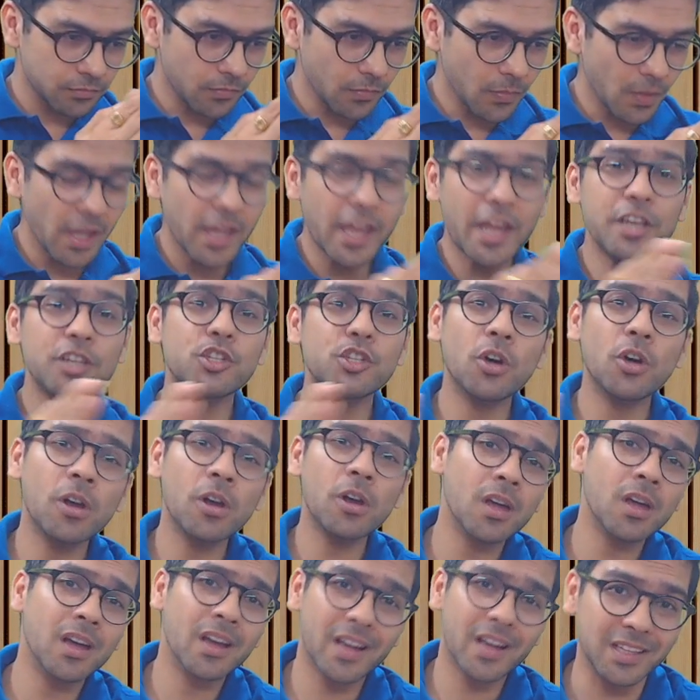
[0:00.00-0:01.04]
ensure
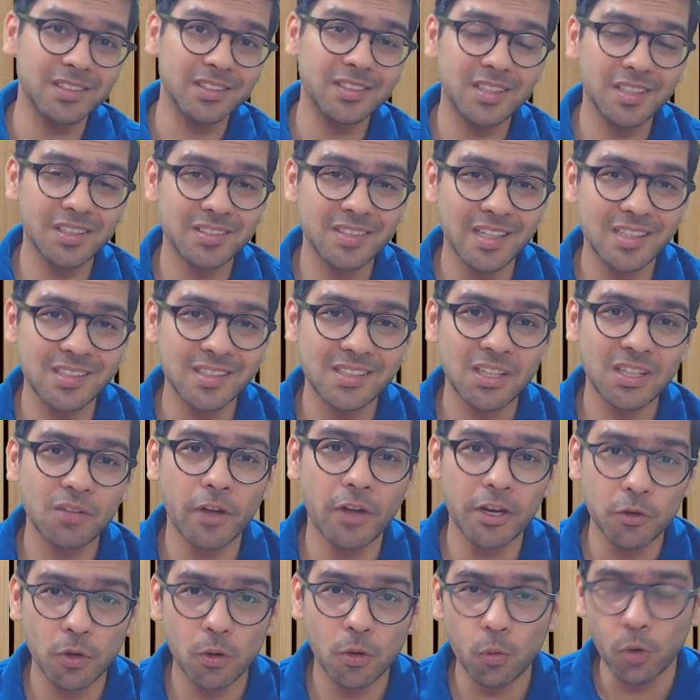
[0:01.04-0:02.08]
consistency
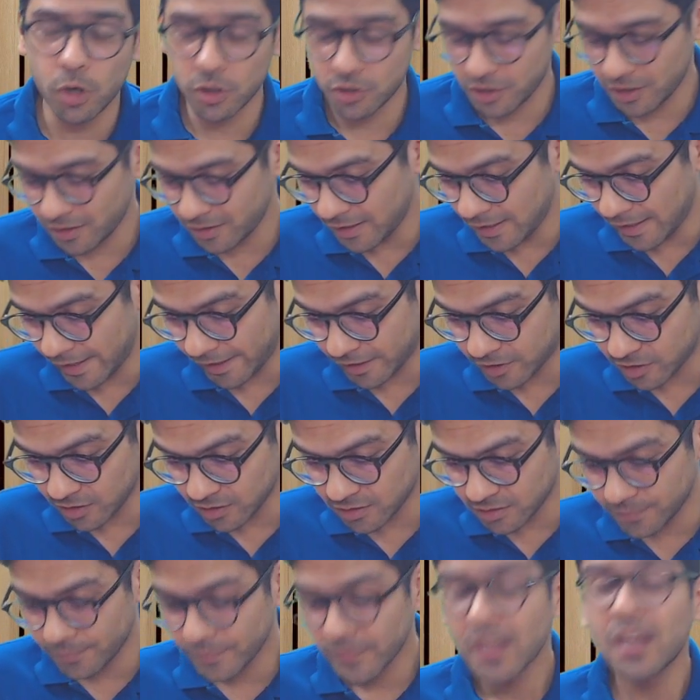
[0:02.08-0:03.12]
when you are watching the
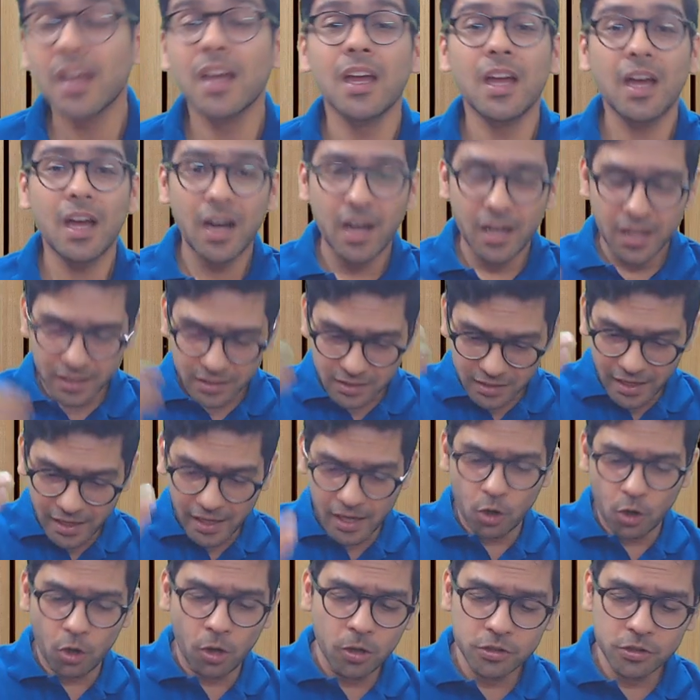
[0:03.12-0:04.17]
lectures.
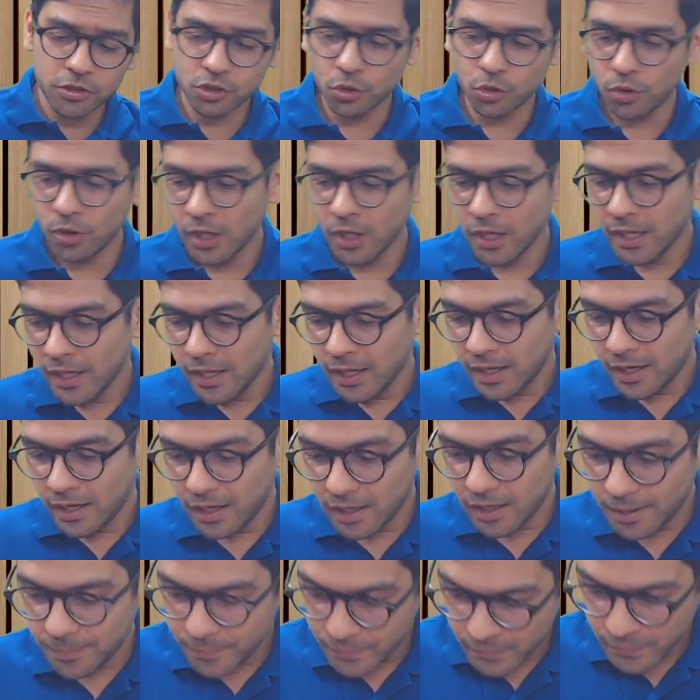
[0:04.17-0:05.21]
Also,
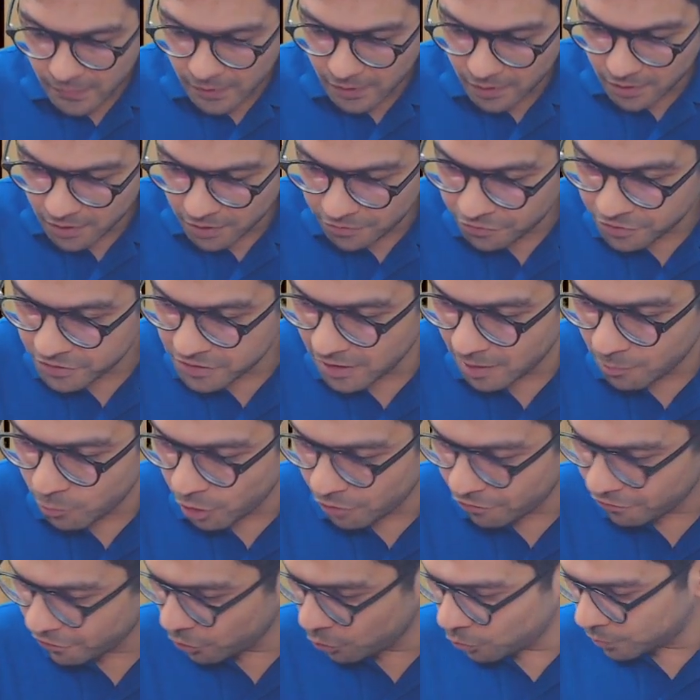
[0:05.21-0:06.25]
if some
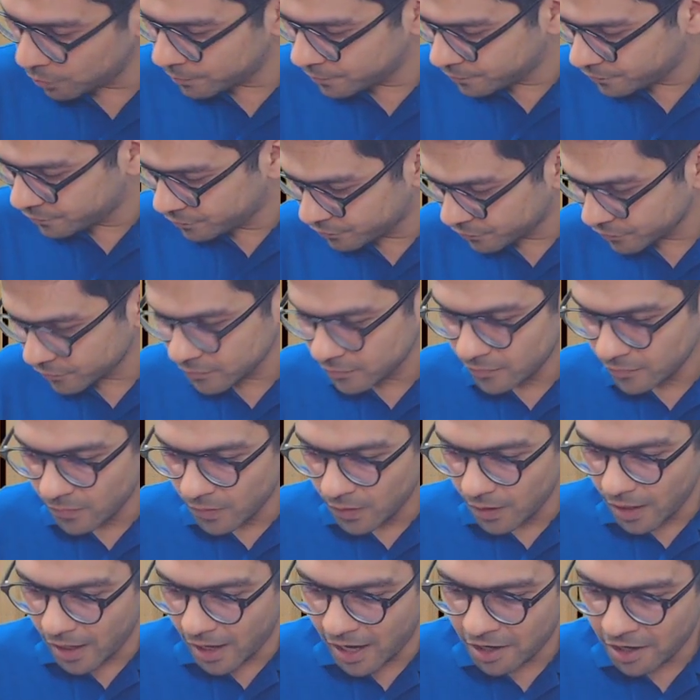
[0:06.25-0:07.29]
of you
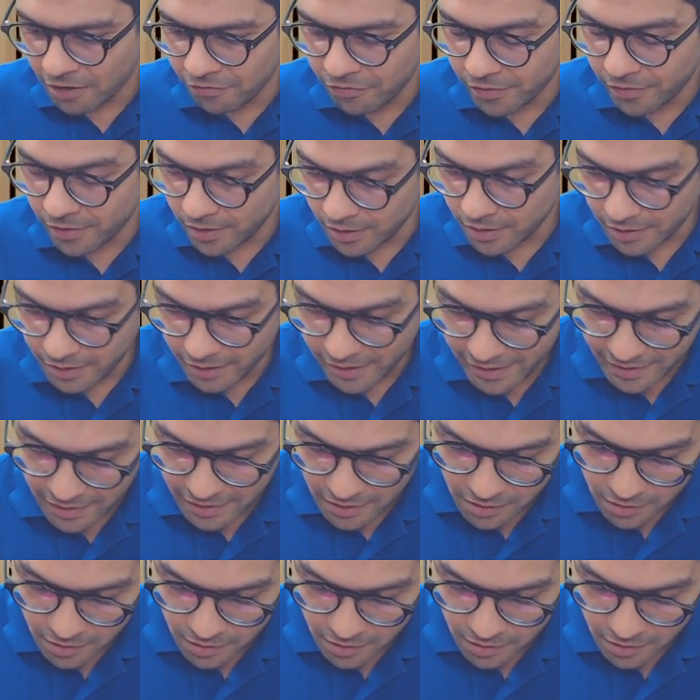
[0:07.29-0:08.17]
have taken,